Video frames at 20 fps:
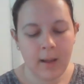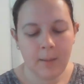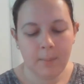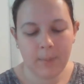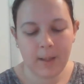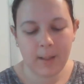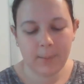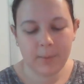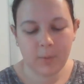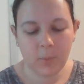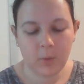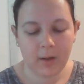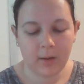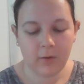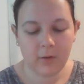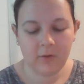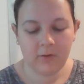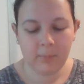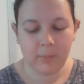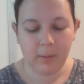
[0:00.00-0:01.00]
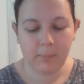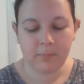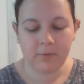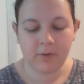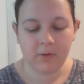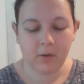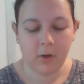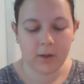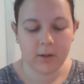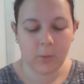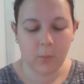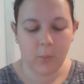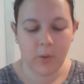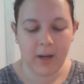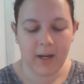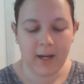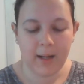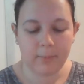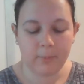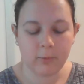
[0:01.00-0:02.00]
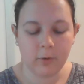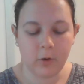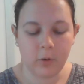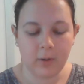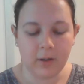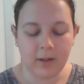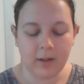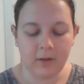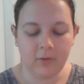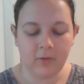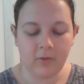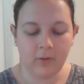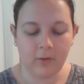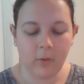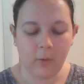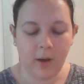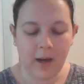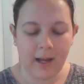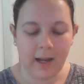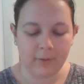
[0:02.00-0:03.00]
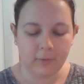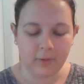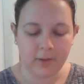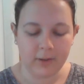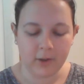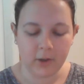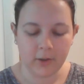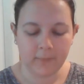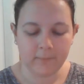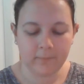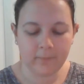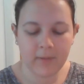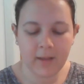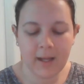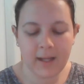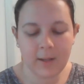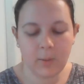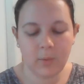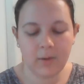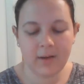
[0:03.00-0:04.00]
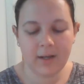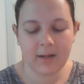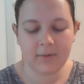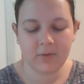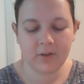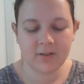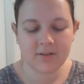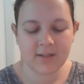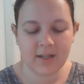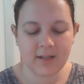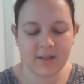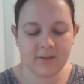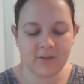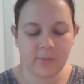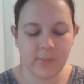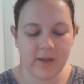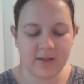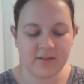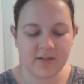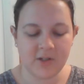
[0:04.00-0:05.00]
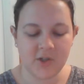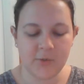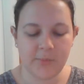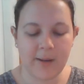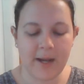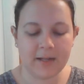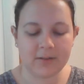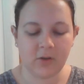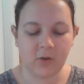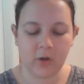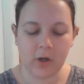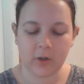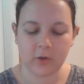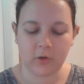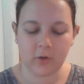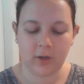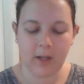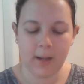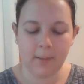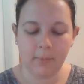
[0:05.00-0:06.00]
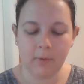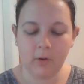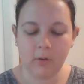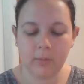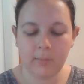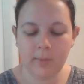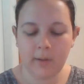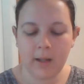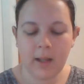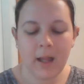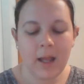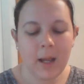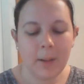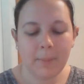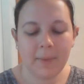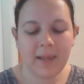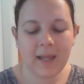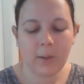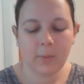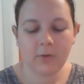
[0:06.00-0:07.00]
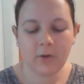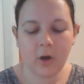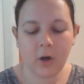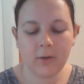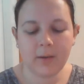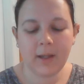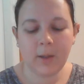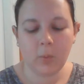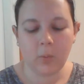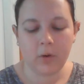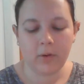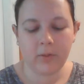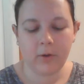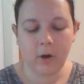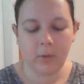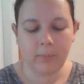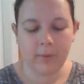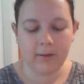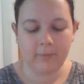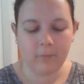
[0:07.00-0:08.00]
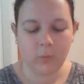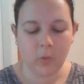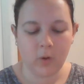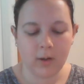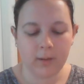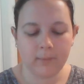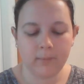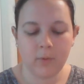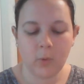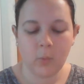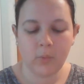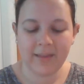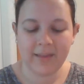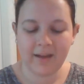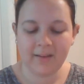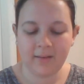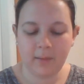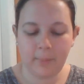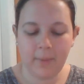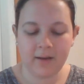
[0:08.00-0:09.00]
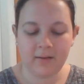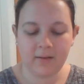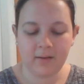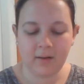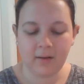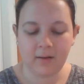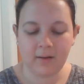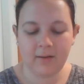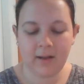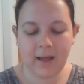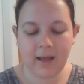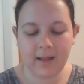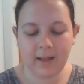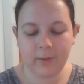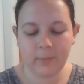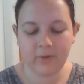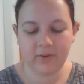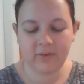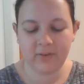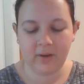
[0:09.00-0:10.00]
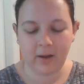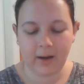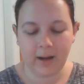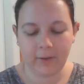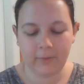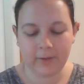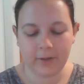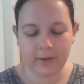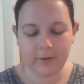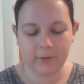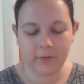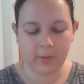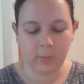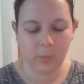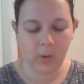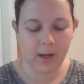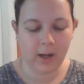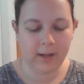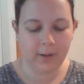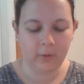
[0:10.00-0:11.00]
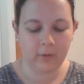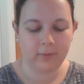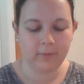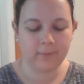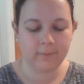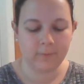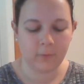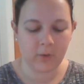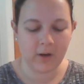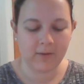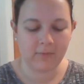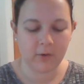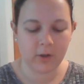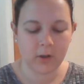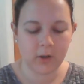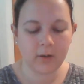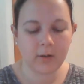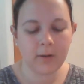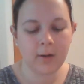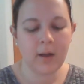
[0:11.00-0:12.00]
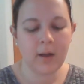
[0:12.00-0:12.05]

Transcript: Maybe one of those bumps along the way had broken its little eye reader, and it would never send its message back to Dr. Cable. But that was hardly worth hoping for. Without the pendant, Hallie was stuck out here in the wild, forever,